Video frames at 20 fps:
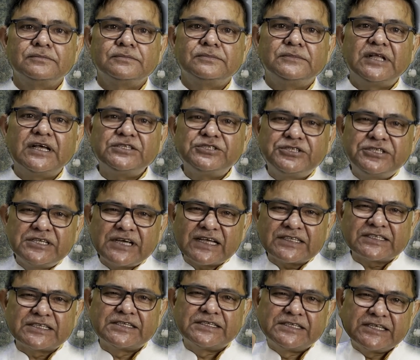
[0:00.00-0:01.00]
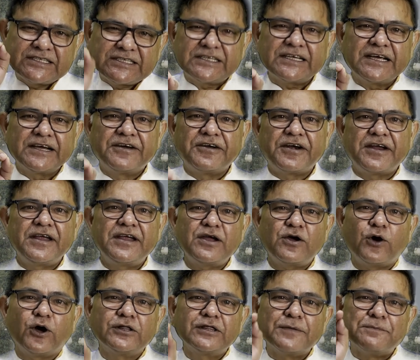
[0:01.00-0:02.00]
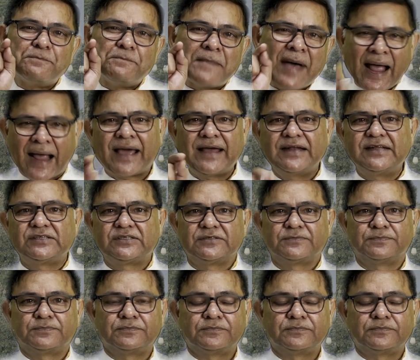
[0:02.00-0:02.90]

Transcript: They just disagree on the mechanism.